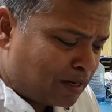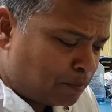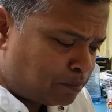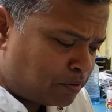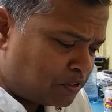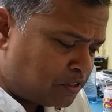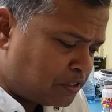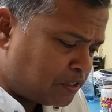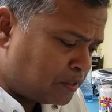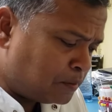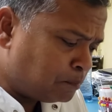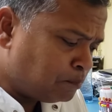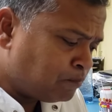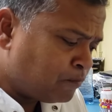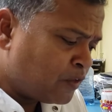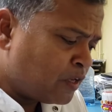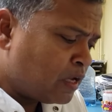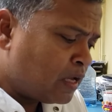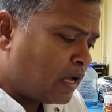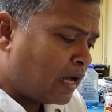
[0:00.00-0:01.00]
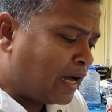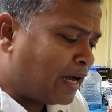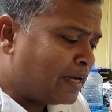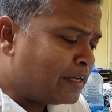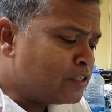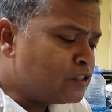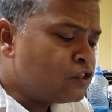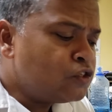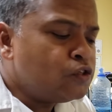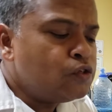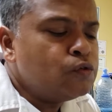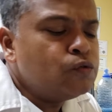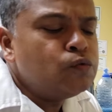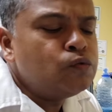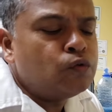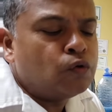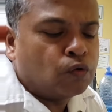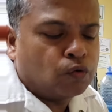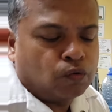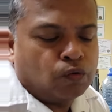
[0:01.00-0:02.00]
aperture. As
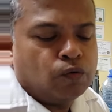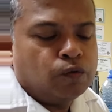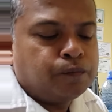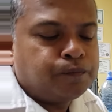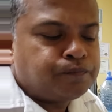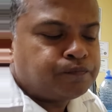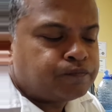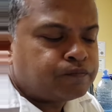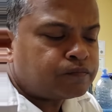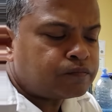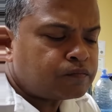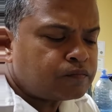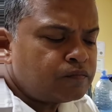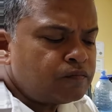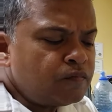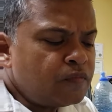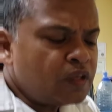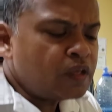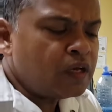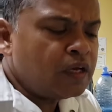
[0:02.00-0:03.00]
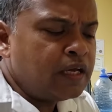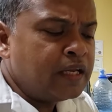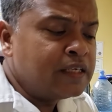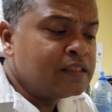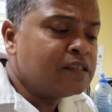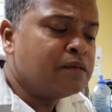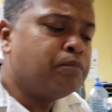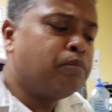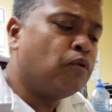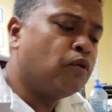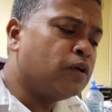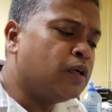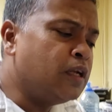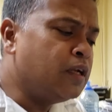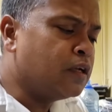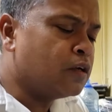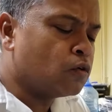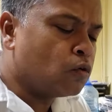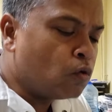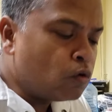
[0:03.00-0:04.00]
you go, it is
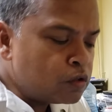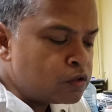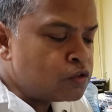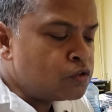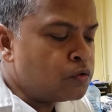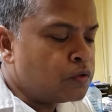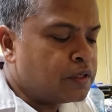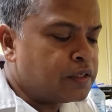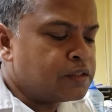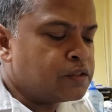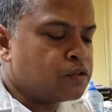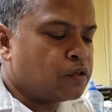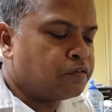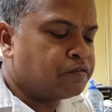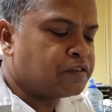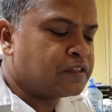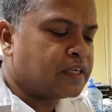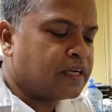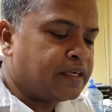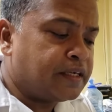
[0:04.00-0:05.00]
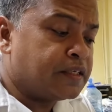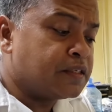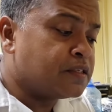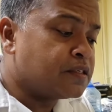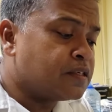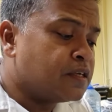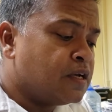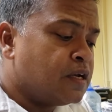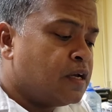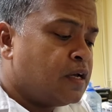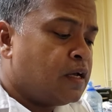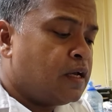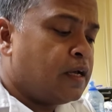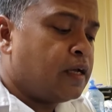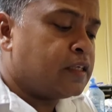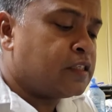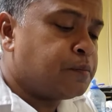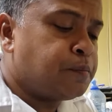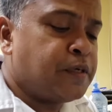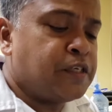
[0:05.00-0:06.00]
important that all students of science,
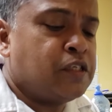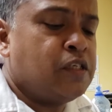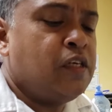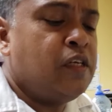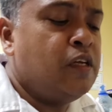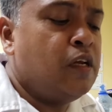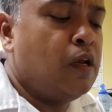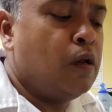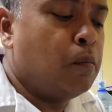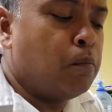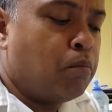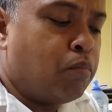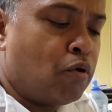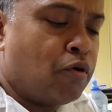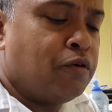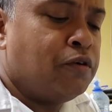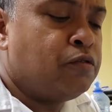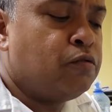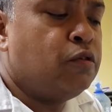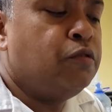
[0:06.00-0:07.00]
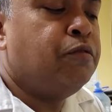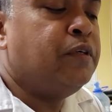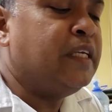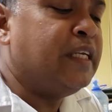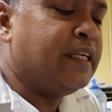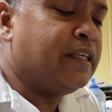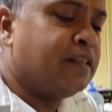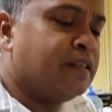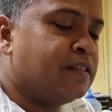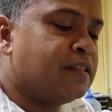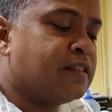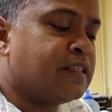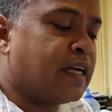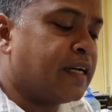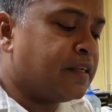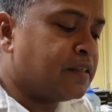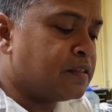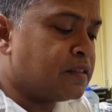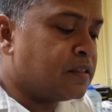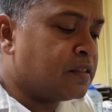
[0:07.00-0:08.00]
especially laboratory related
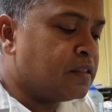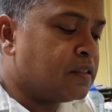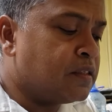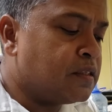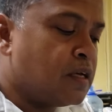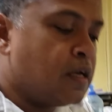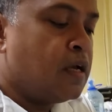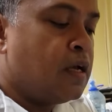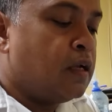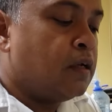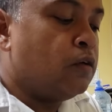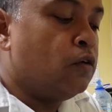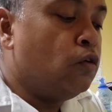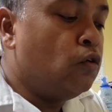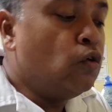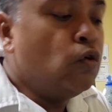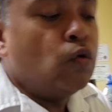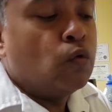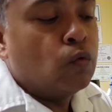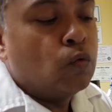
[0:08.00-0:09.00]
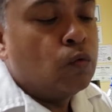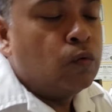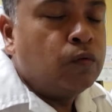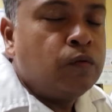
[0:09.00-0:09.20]
sciences, know